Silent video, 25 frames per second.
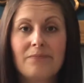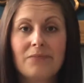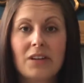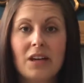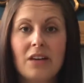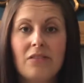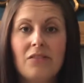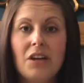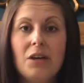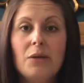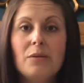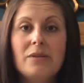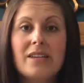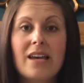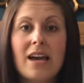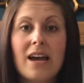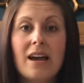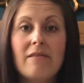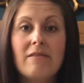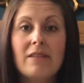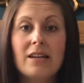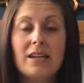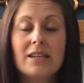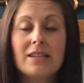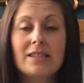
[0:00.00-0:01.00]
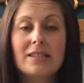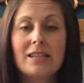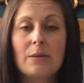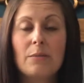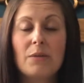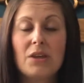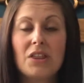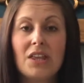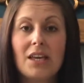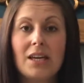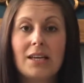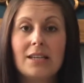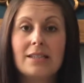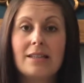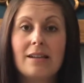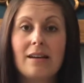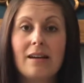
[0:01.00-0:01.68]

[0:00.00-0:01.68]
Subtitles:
And those areas can be things